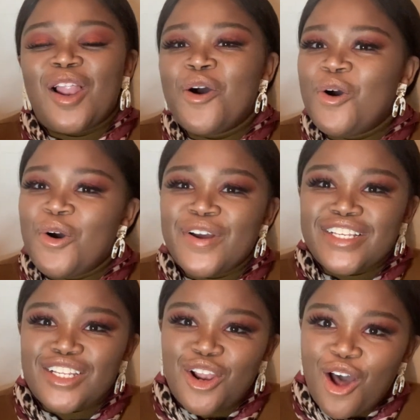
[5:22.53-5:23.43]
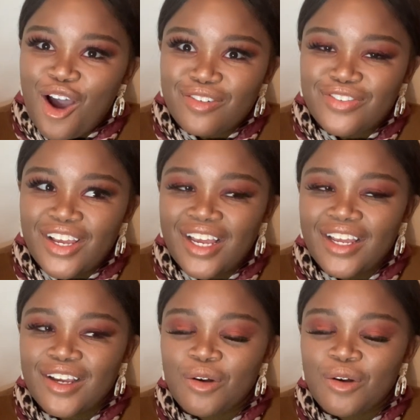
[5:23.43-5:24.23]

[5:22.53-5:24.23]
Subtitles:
are always laughing,